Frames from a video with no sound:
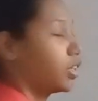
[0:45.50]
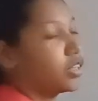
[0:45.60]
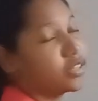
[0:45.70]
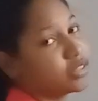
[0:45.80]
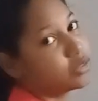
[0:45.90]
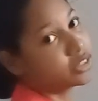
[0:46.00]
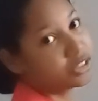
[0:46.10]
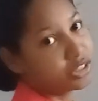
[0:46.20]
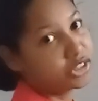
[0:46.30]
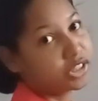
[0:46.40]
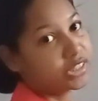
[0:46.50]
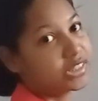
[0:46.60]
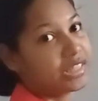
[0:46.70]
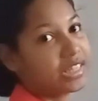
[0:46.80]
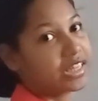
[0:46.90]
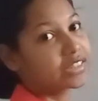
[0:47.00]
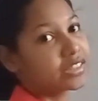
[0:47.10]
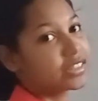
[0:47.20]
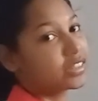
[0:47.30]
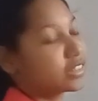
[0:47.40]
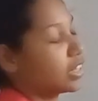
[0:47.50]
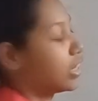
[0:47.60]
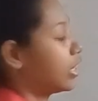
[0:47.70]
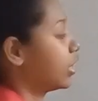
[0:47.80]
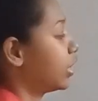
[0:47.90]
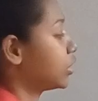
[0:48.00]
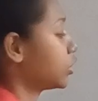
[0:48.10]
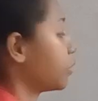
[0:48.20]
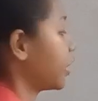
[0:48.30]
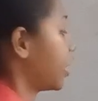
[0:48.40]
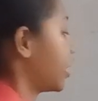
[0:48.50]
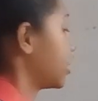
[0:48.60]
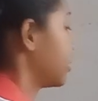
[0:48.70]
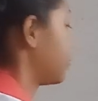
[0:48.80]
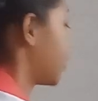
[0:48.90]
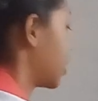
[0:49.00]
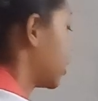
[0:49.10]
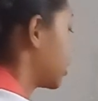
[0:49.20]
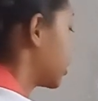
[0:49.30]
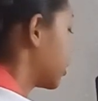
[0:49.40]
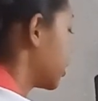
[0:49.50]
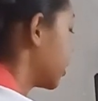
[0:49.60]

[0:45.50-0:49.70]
Those are interesting guesses. Let's go ahead and define it clearly.